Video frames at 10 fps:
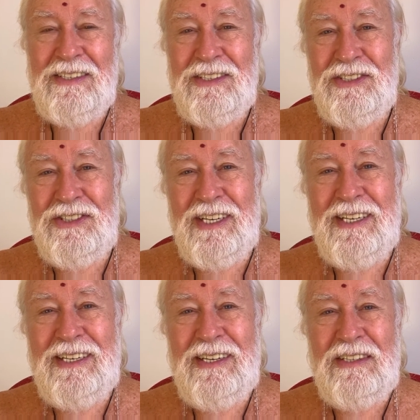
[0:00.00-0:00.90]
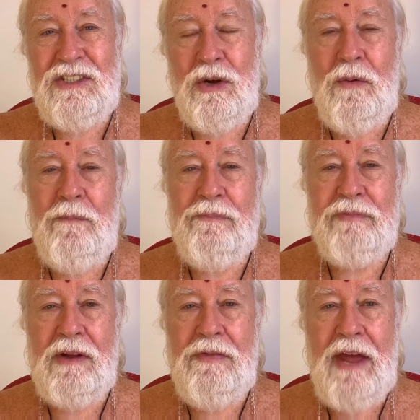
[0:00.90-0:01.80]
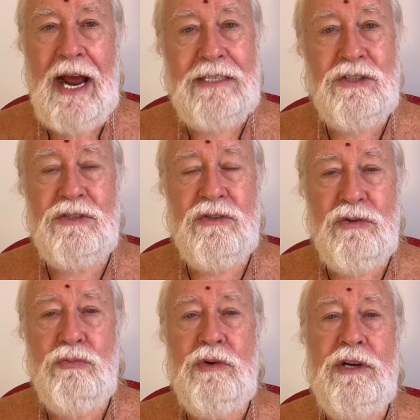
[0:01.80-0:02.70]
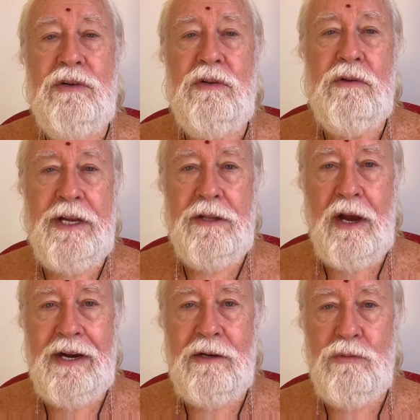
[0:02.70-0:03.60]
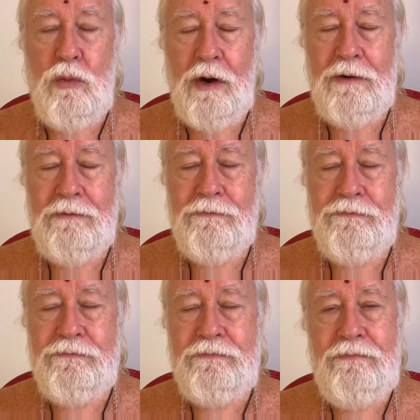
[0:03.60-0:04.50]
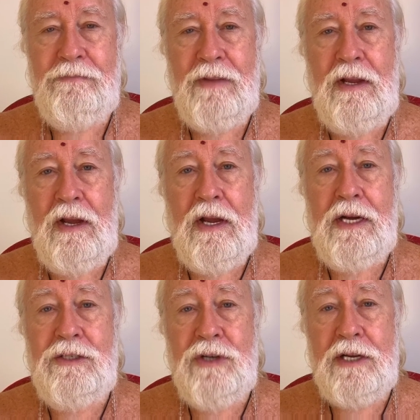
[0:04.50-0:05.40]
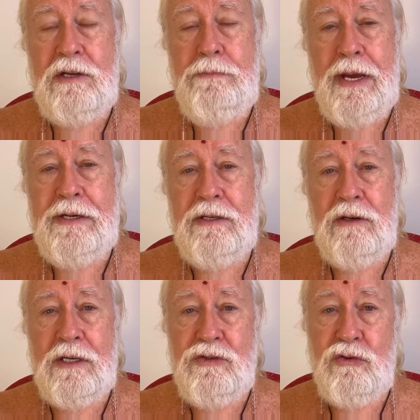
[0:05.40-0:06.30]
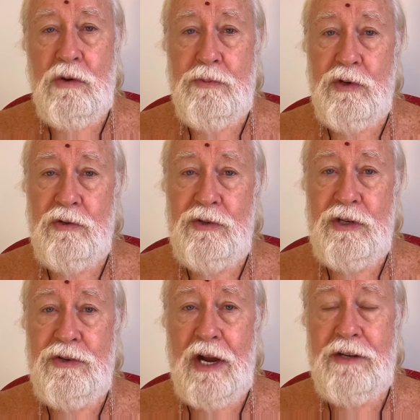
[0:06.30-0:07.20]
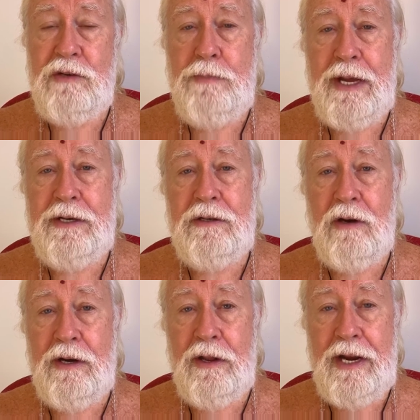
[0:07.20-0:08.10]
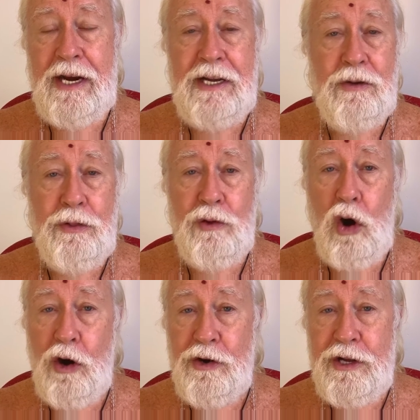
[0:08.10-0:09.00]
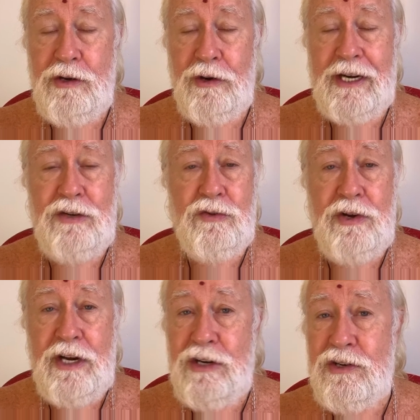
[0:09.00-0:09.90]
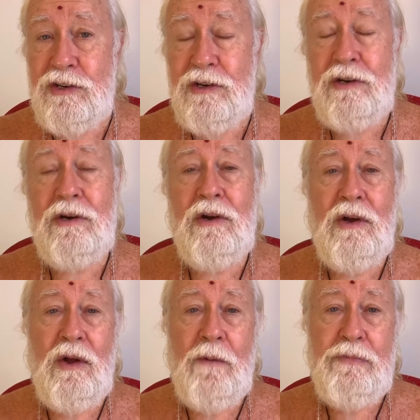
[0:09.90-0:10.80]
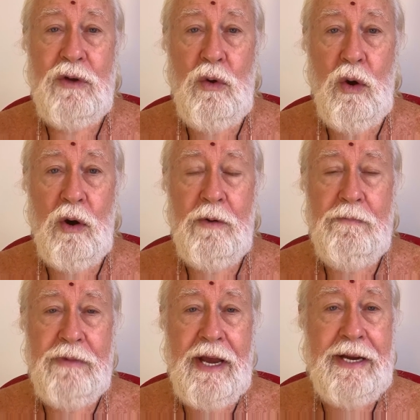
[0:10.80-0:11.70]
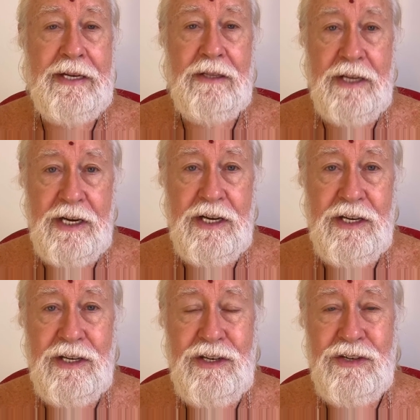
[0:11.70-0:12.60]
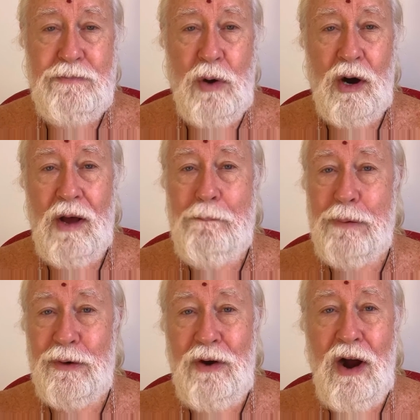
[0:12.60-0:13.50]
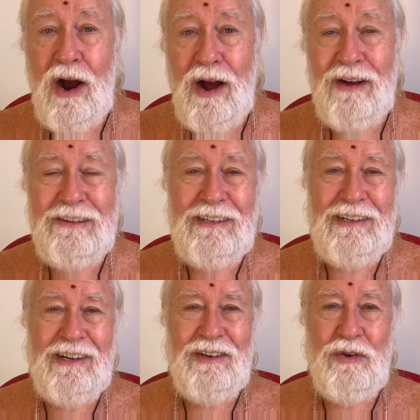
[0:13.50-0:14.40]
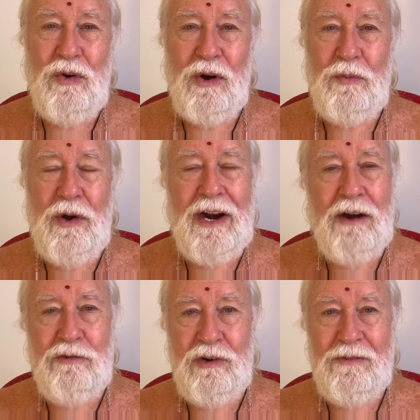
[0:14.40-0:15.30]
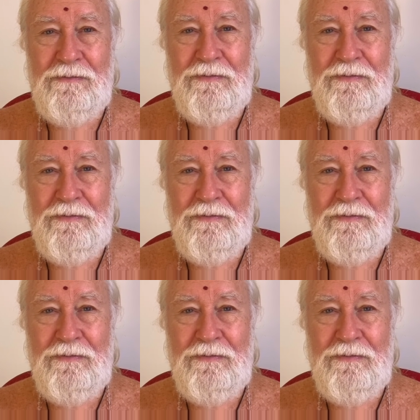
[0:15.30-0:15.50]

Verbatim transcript: You see? So that's the real enlightened one. He's not dependent on scriptures. He's not dependent on any authority or any tradition or any lineage, parampara, or whatever.